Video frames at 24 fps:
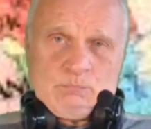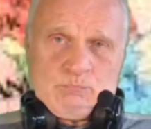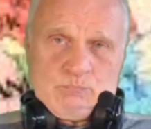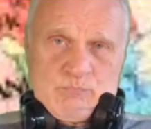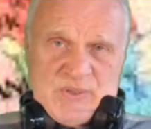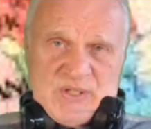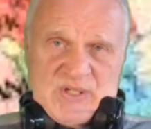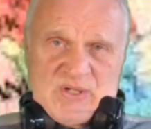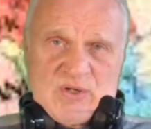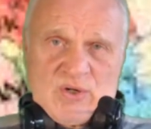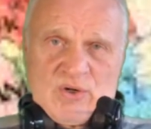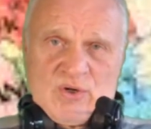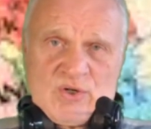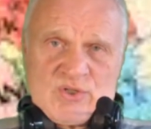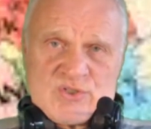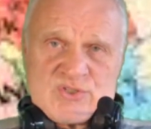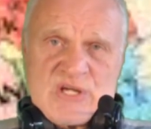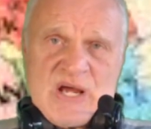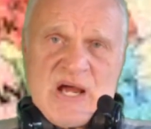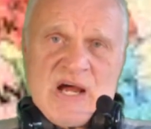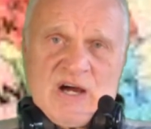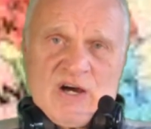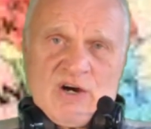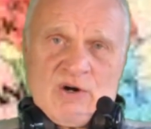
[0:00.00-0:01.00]
because
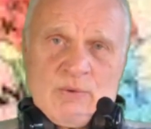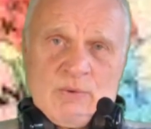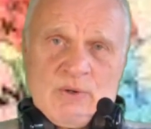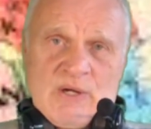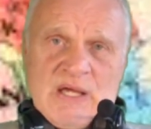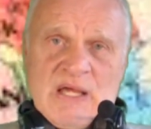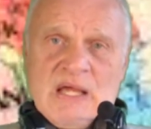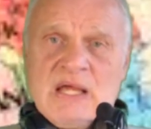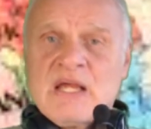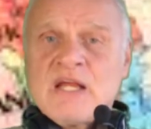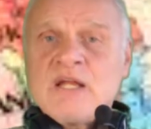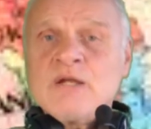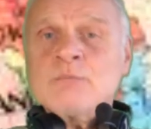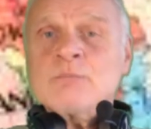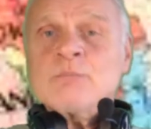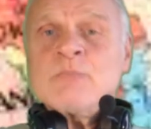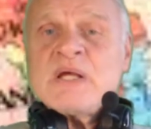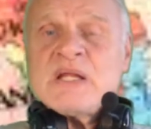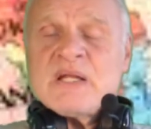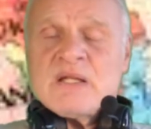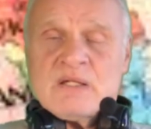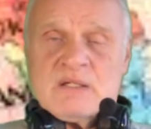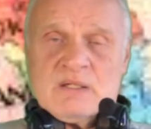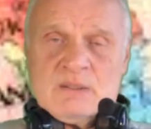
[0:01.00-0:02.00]
our
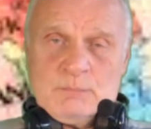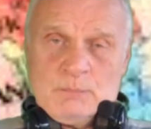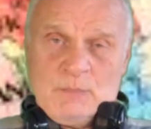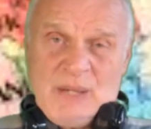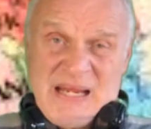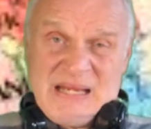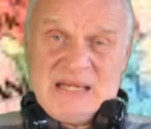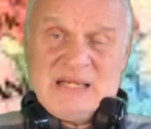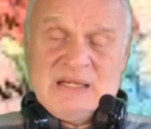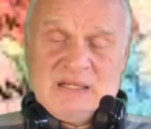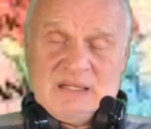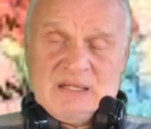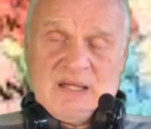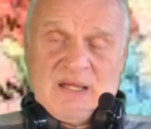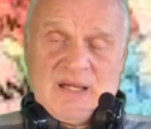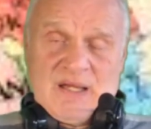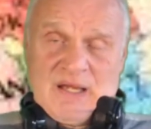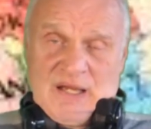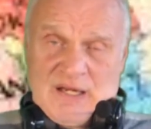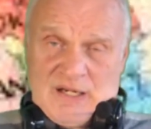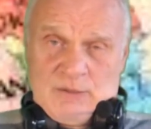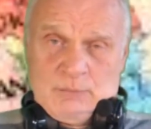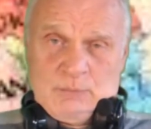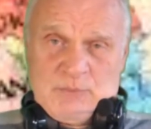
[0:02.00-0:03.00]
main
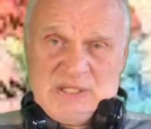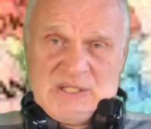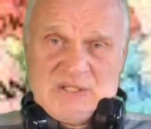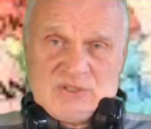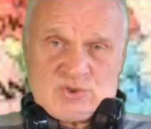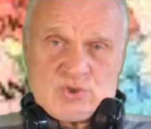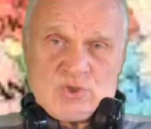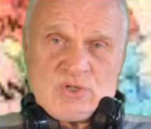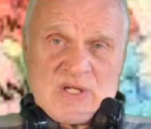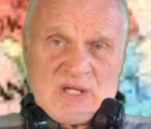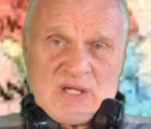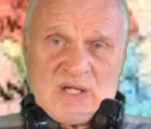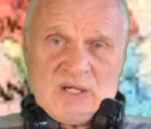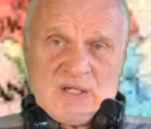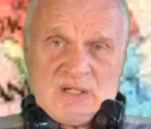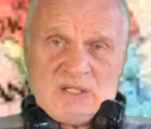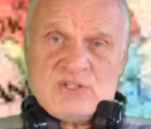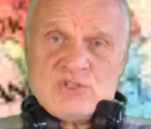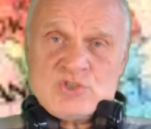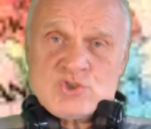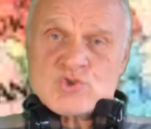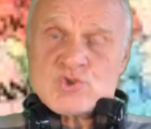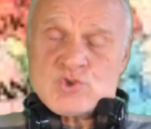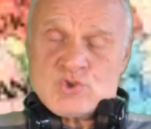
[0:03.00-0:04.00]
enemy today
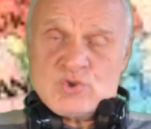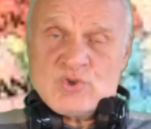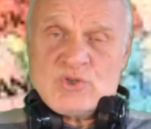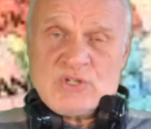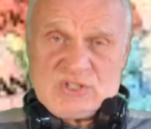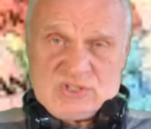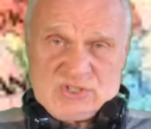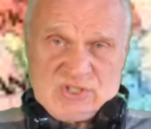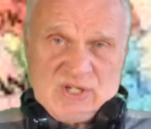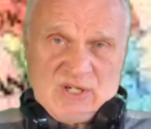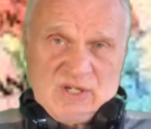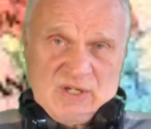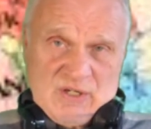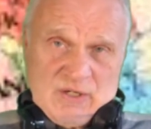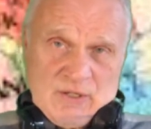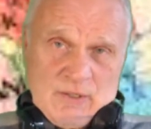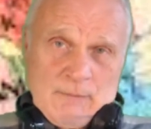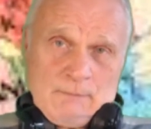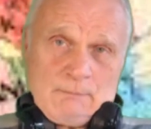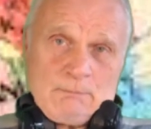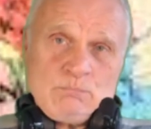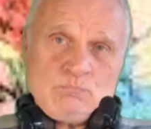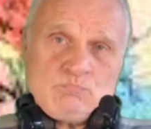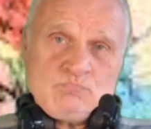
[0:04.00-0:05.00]
is USA,
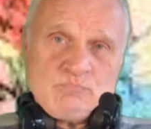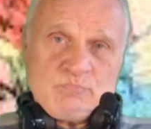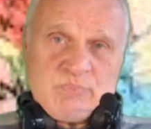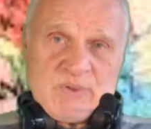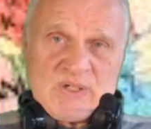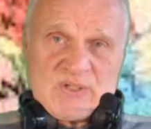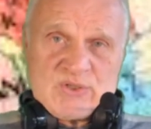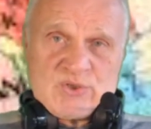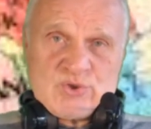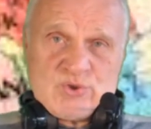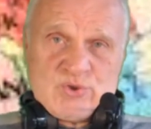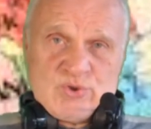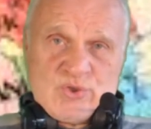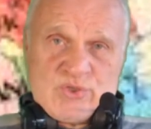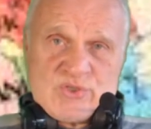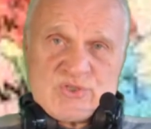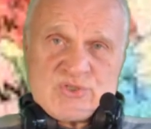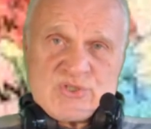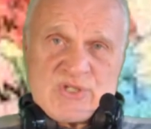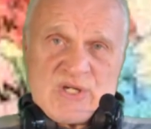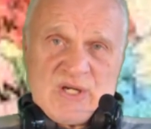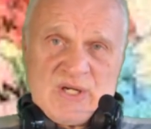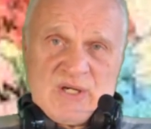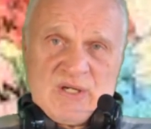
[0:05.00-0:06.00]
but
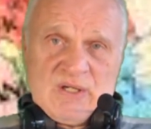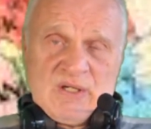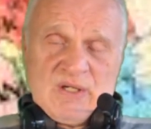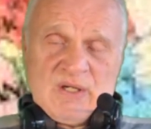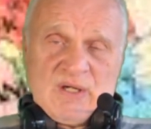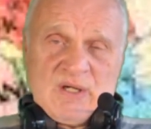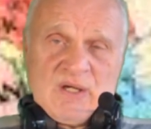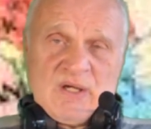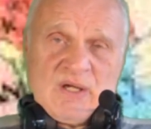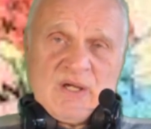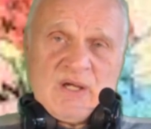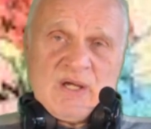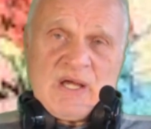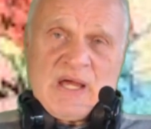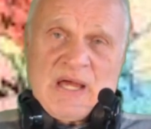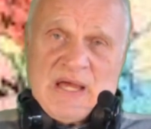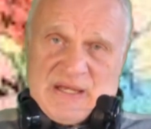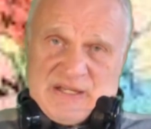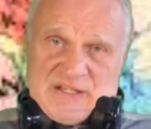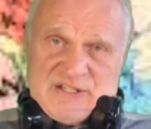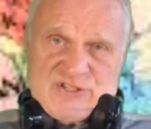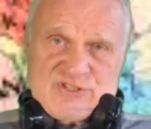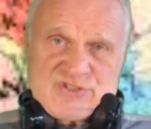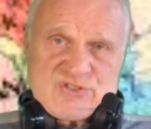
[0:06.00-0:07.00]
USA
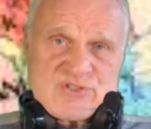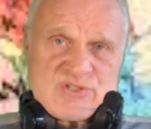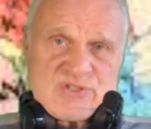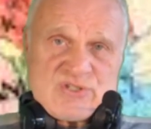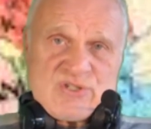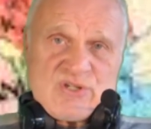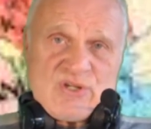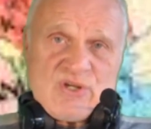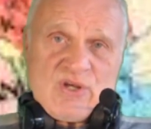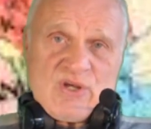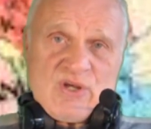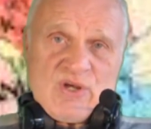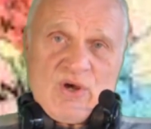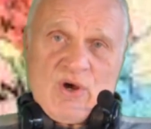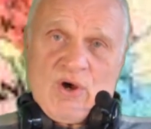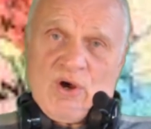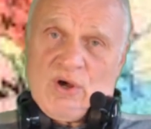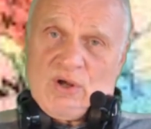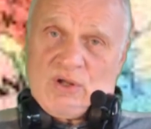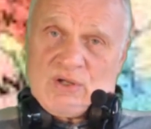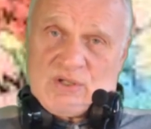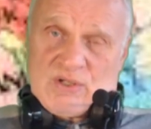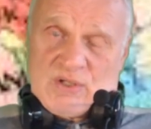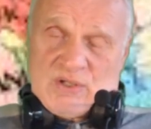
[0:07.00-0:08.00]
has
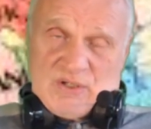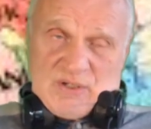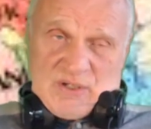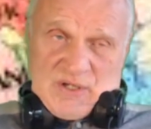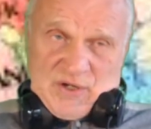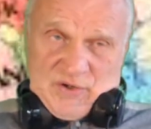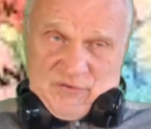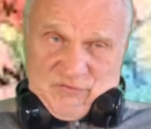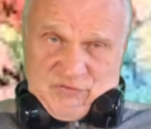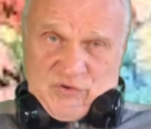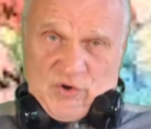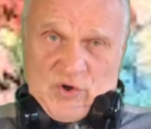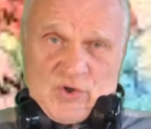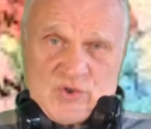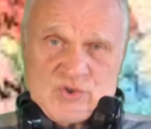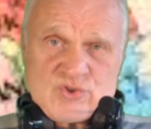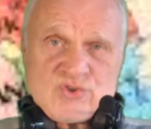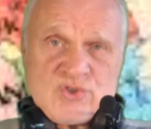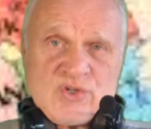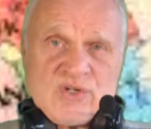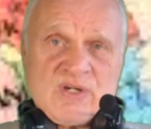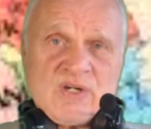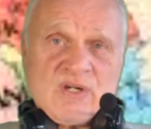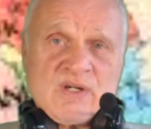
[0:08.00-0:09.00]

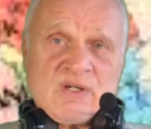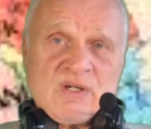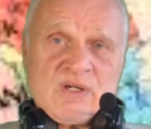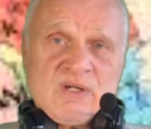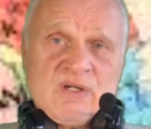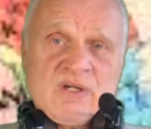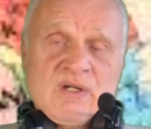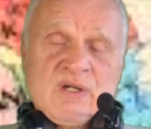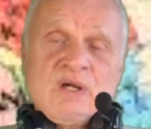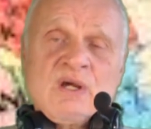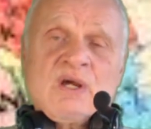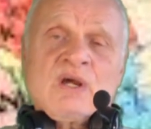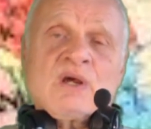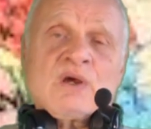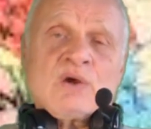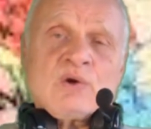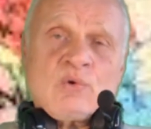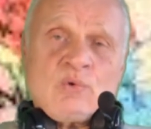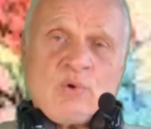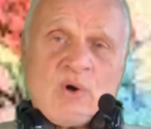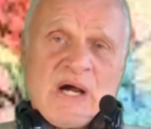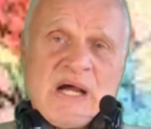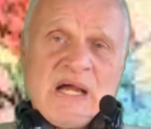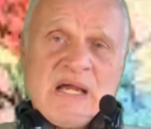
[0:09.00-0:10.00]
unfortunately
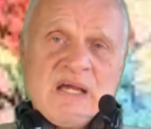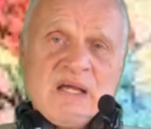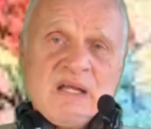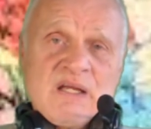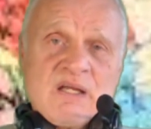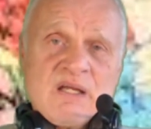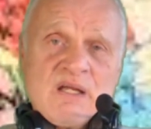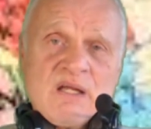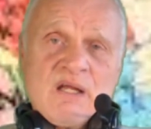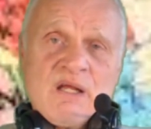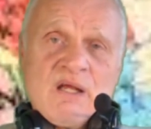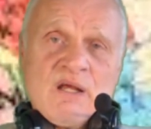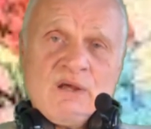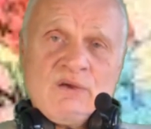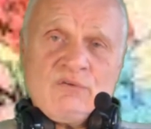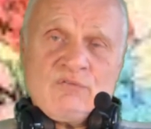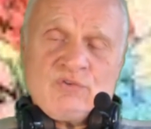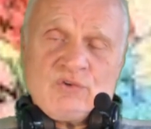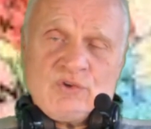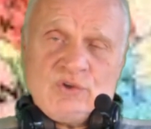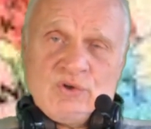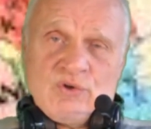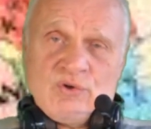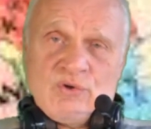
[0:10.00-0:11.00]
quite a
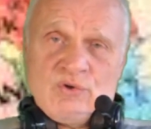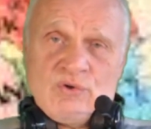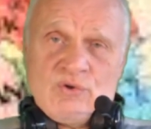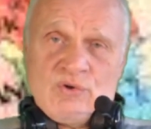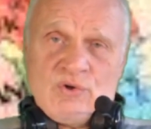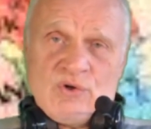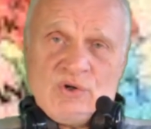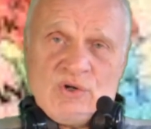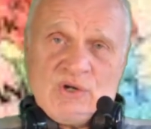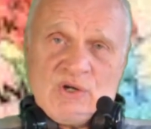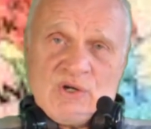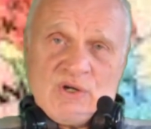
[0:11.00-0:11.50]
few